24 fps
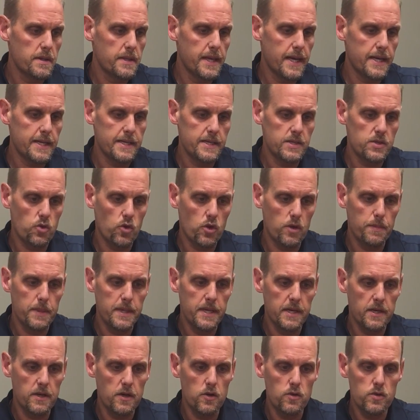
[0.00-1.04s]
that is going to be
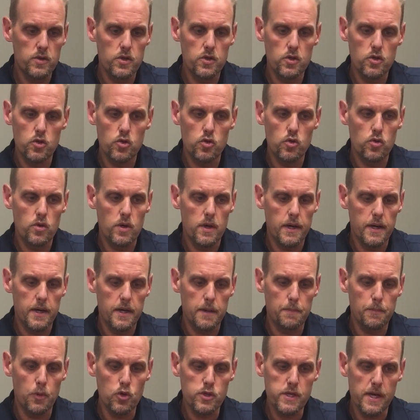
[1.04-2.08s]
a go-to
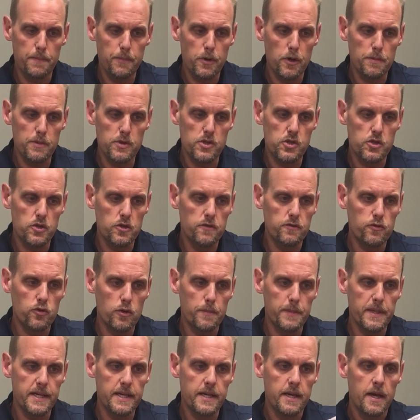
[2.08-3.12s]
multi-purpose shoe
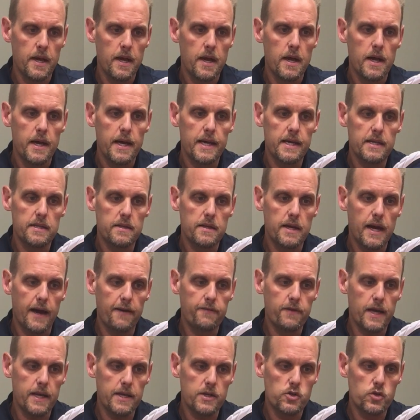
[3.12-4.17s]
for me.
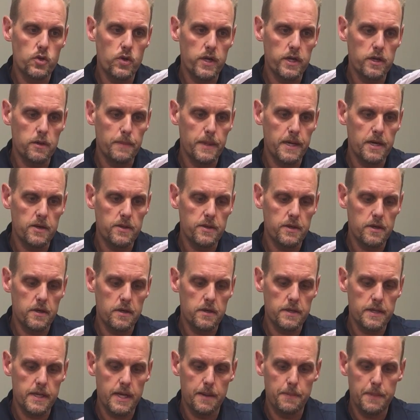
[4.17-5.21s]
I've got a trail
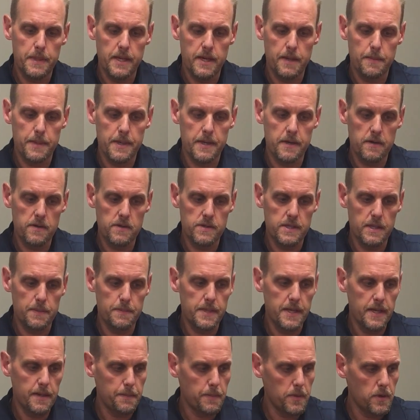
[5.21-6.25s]
marathon coming up here in
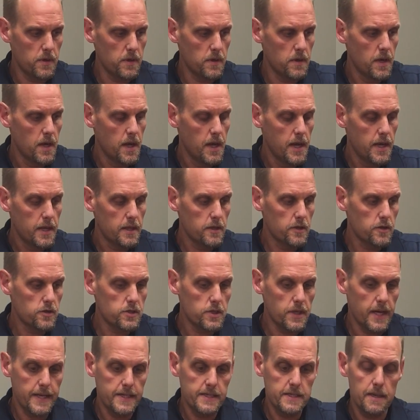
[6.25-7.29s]
September. Looks
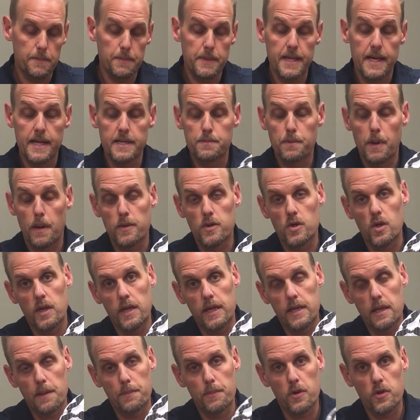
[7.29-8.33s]
like some of that's probably going to
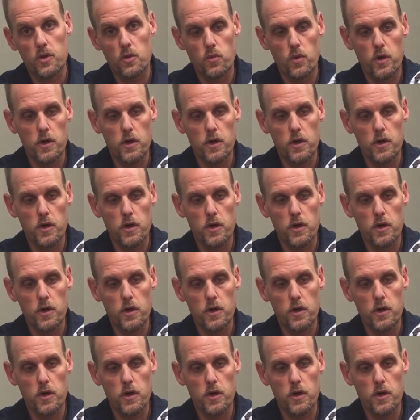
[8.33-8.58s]
end up on the